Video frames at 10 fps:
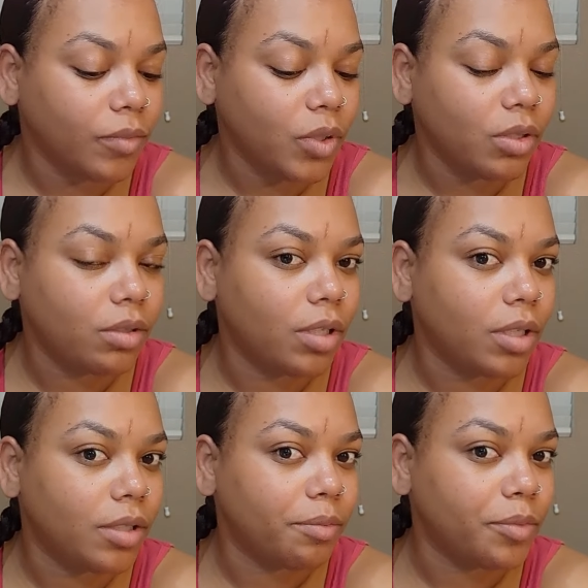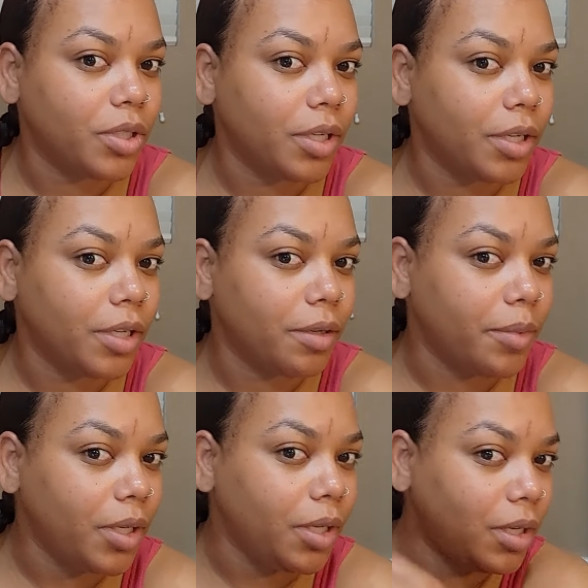I'll just take some
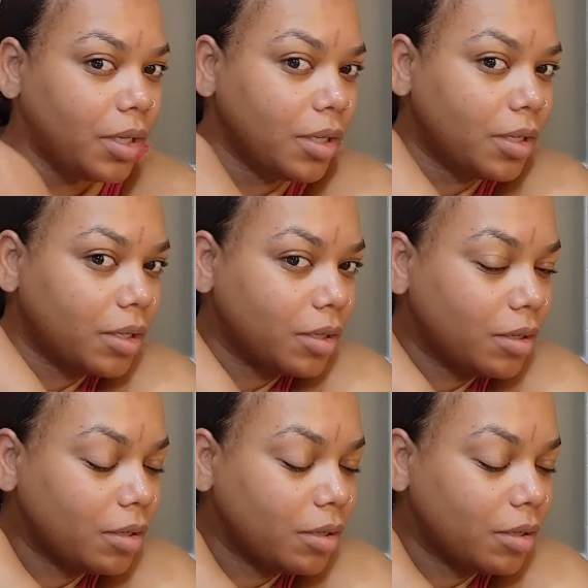jam and